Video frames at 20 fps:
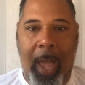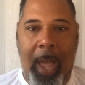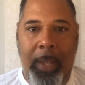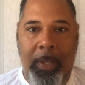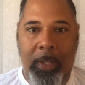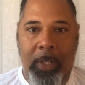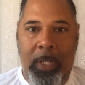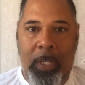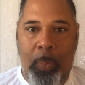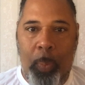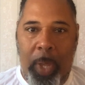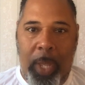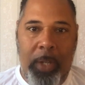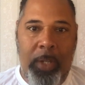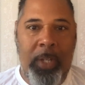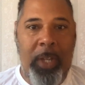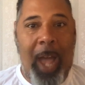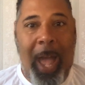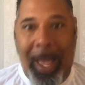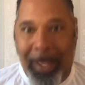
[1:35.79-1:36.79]
and
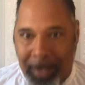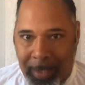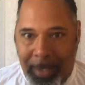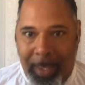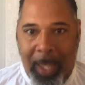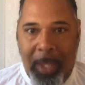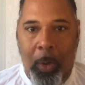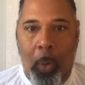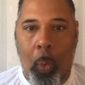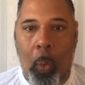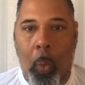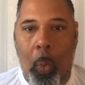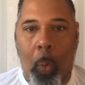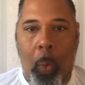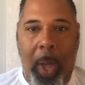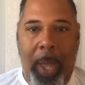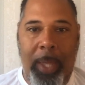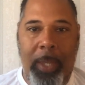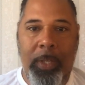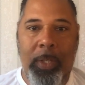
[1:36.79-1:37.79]
switch, as they
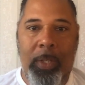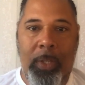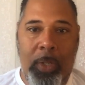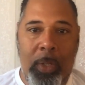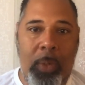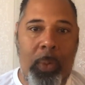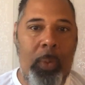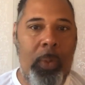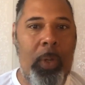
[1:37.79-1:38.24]
always do.